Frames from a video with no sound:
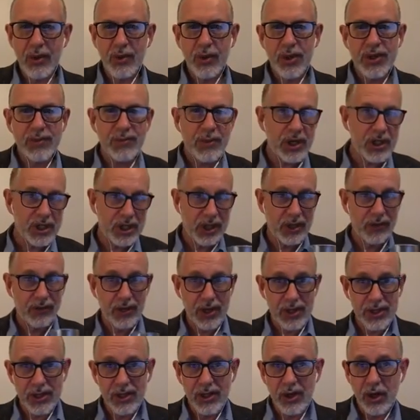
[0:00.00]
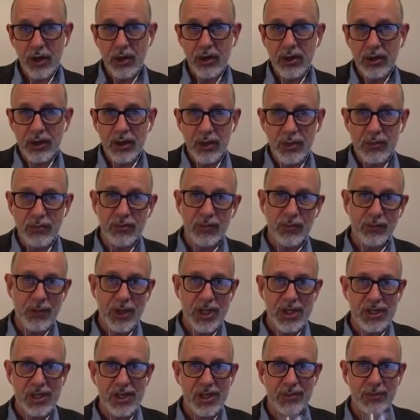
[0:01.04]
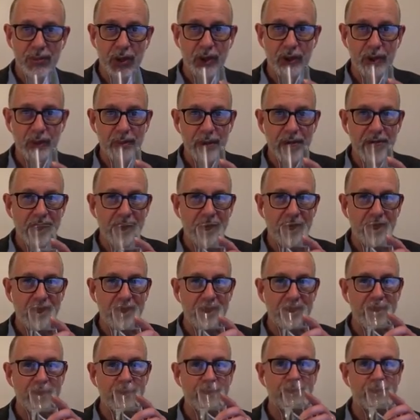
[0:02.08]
especially if there's not a good business model behind them.